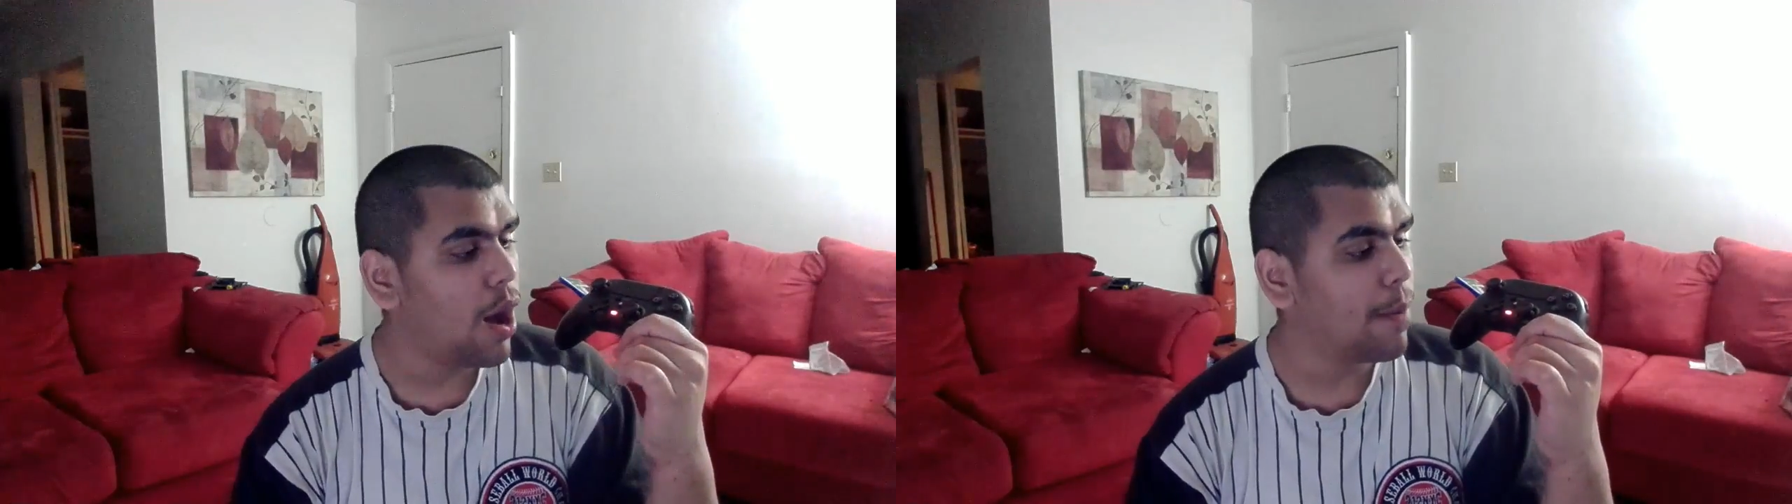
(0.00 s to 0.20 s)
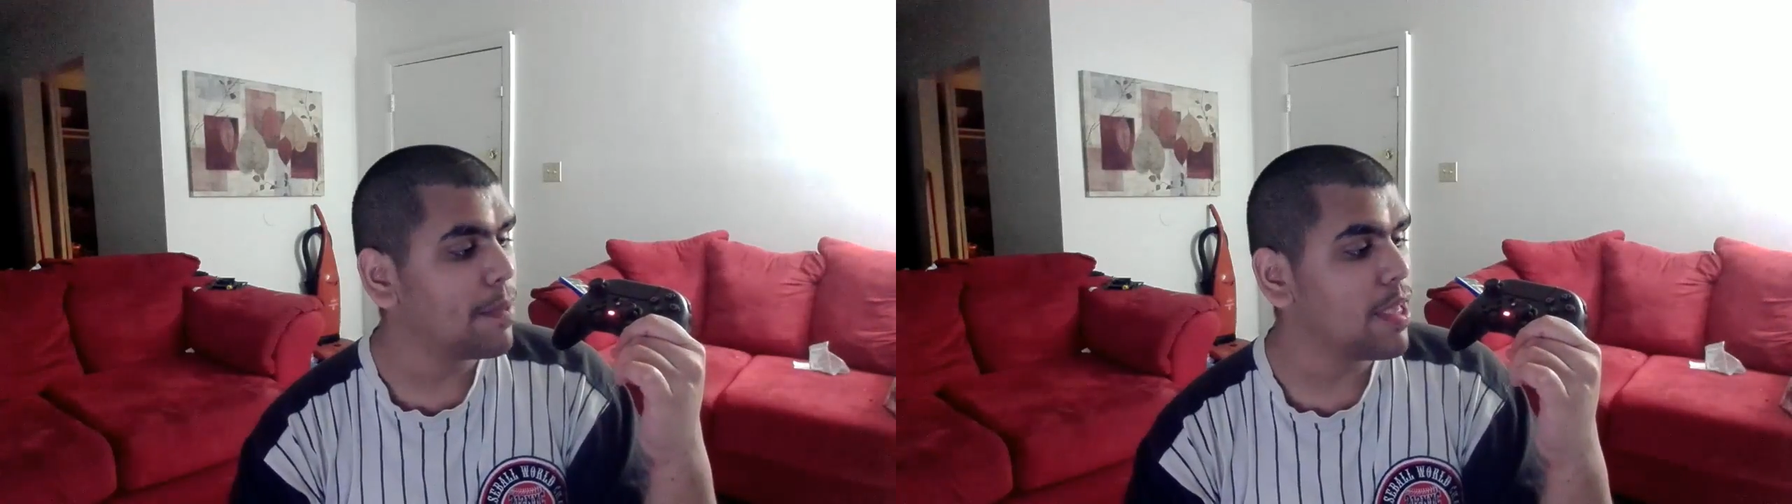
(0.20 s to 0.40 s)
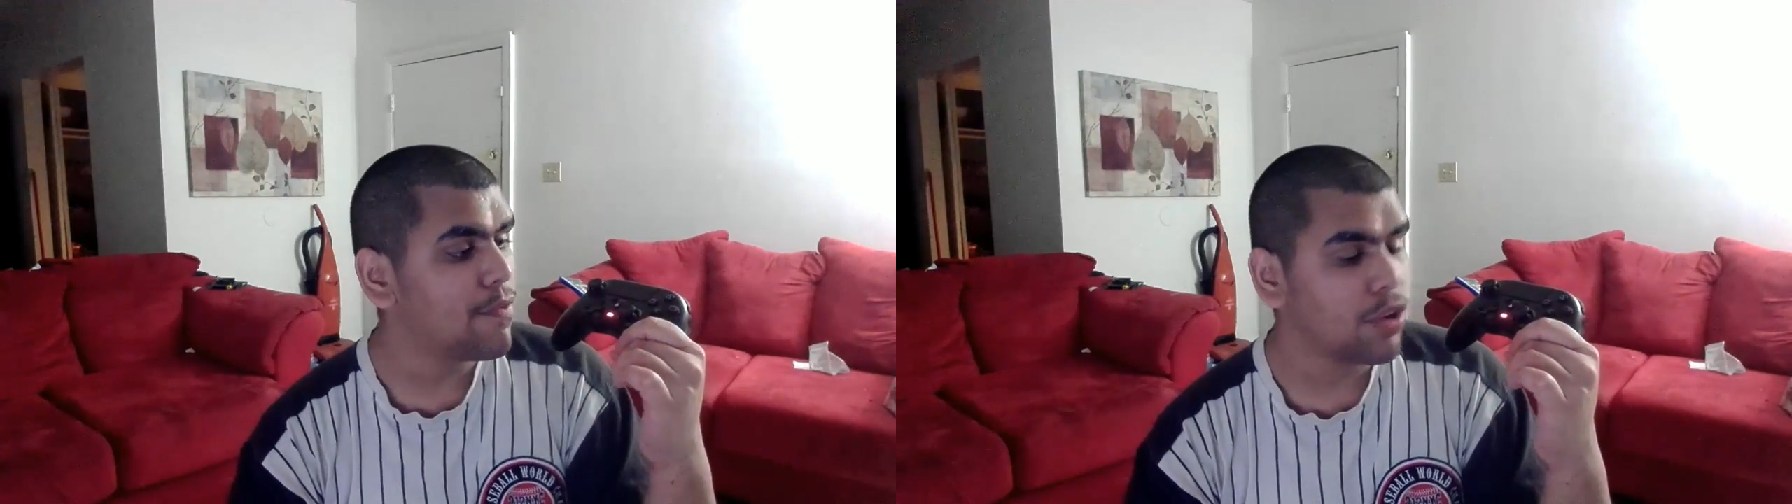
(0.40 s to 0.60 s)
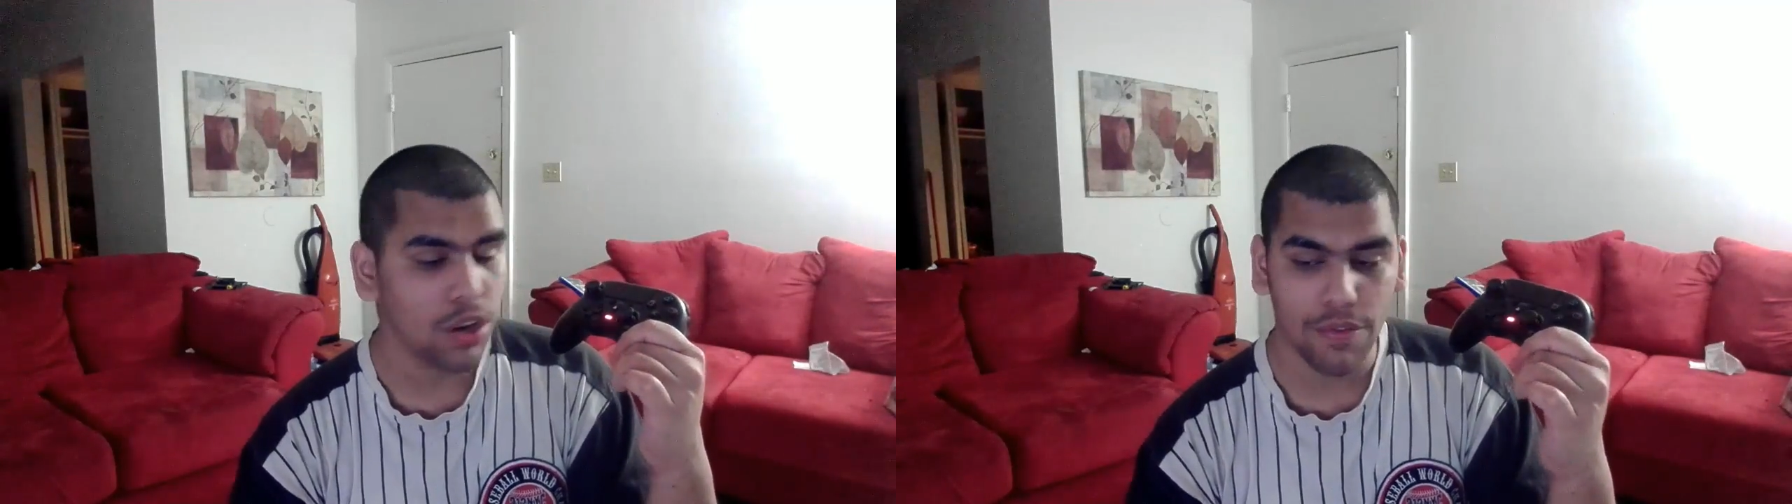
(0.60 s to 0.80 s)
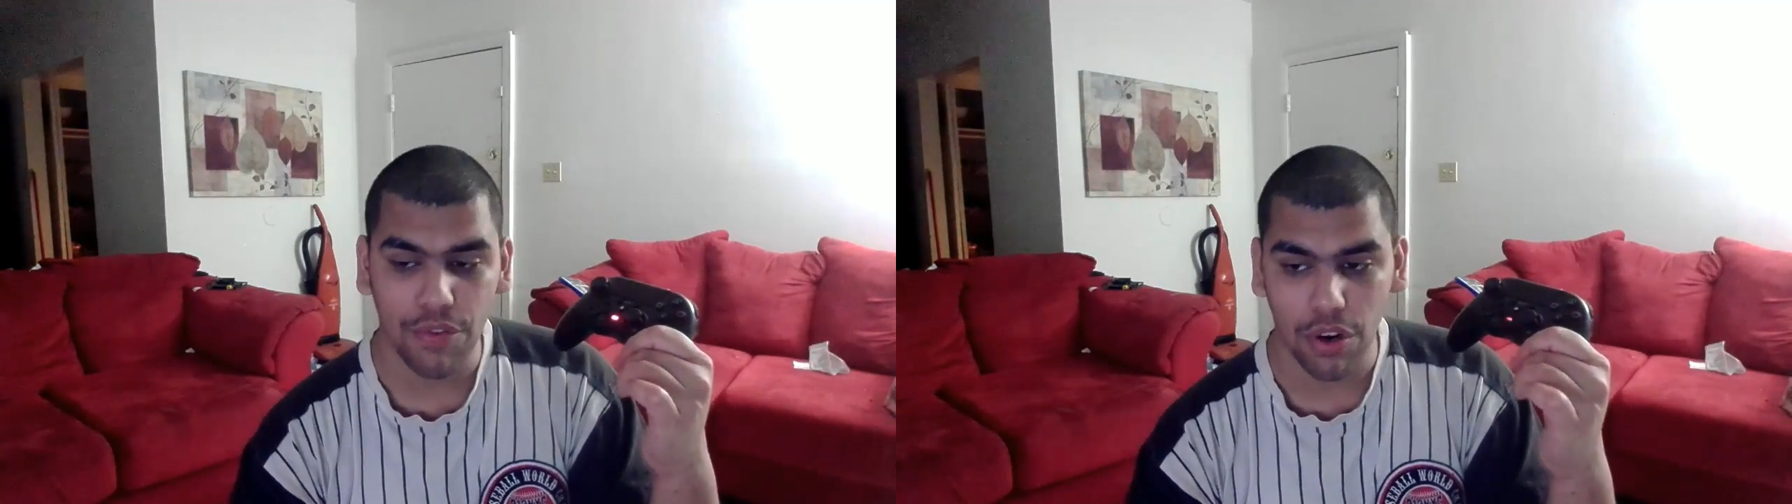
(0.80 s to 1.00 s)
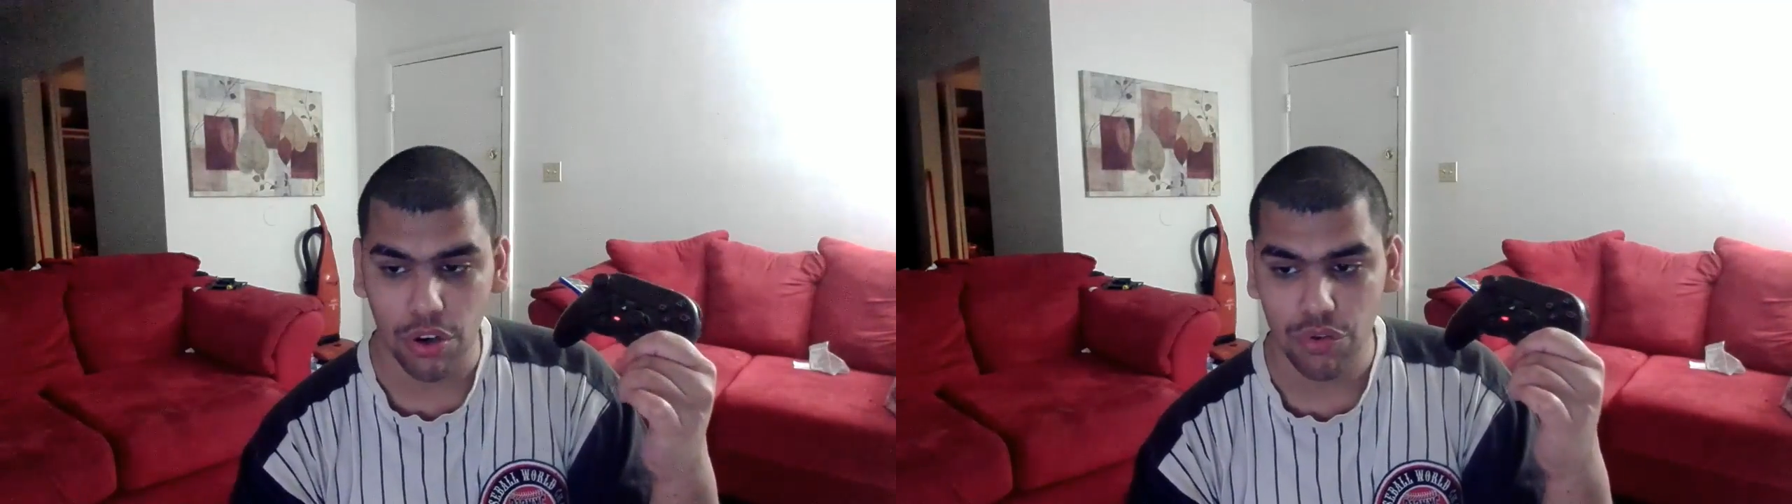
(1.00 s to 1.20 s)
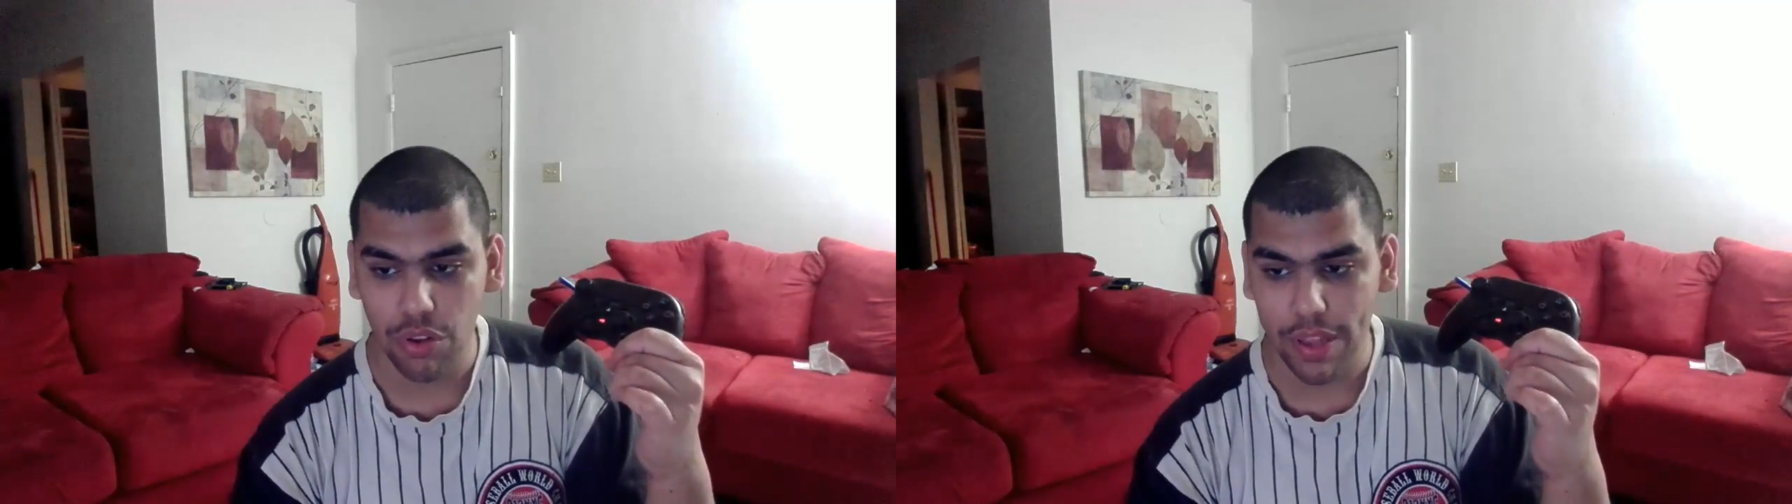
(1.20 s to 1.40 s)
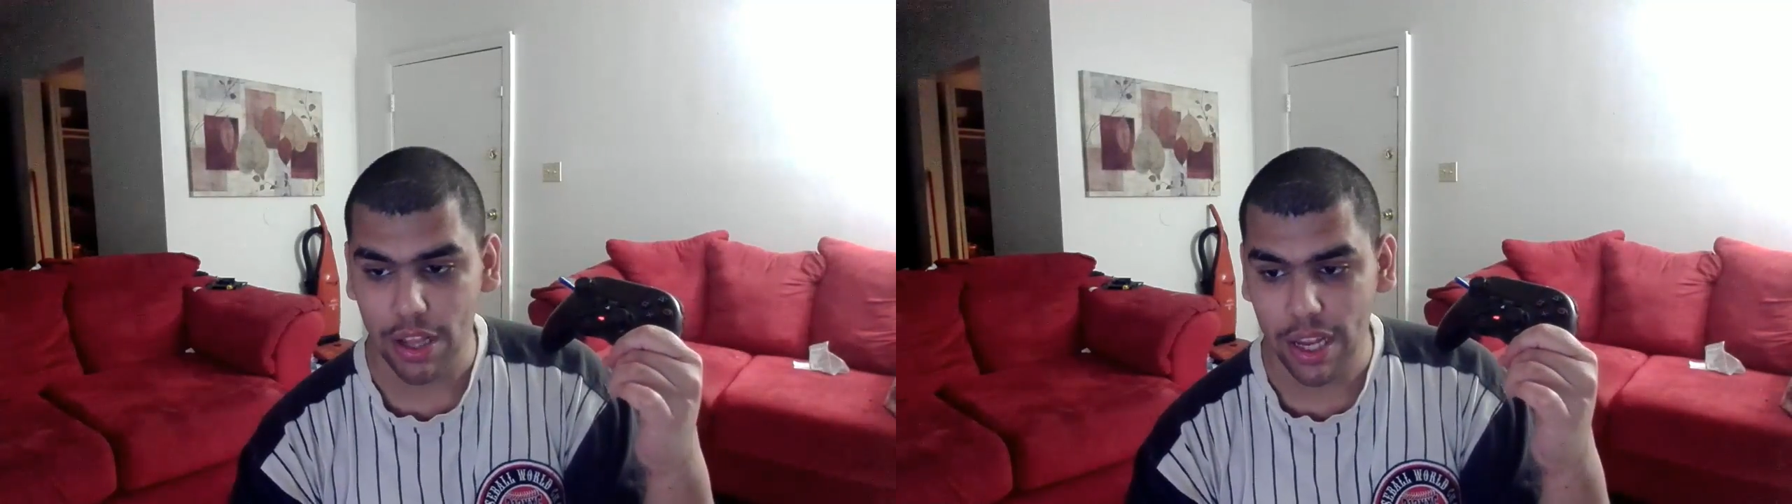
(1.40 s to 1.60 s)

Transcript: If you're looking for a controller that